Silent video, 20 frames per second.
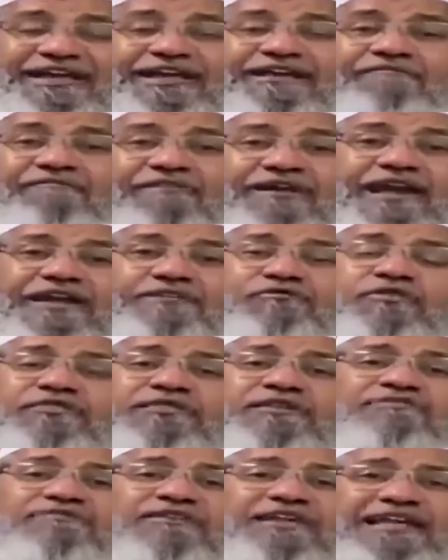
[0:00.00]
When it was
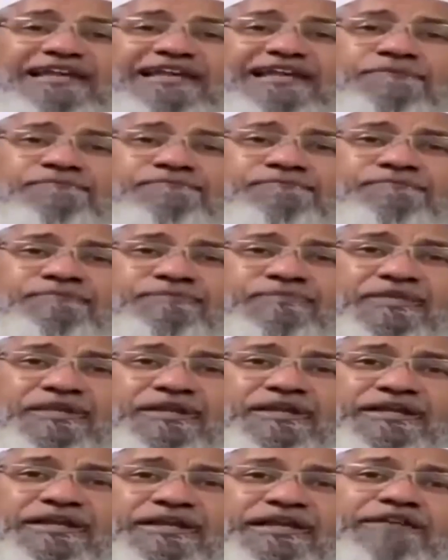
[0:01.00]
revealed,
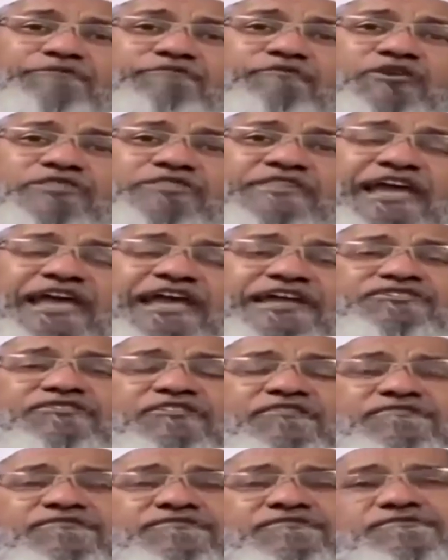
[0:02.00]
it was the age
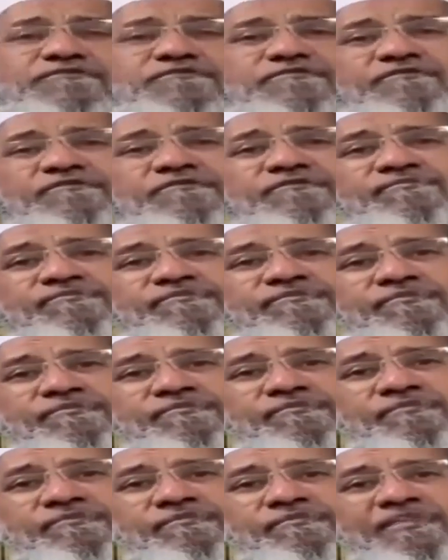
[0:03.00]
of
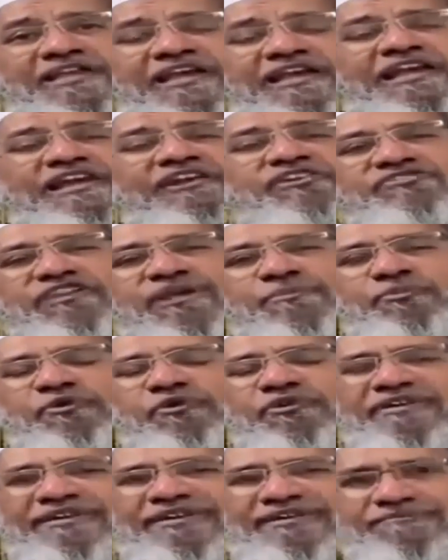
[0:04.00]
literature and
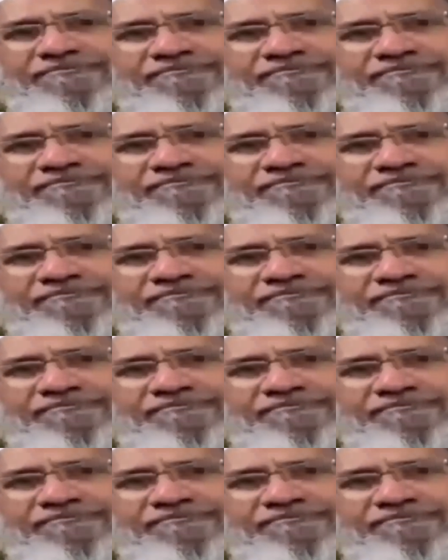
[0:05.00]
poetry.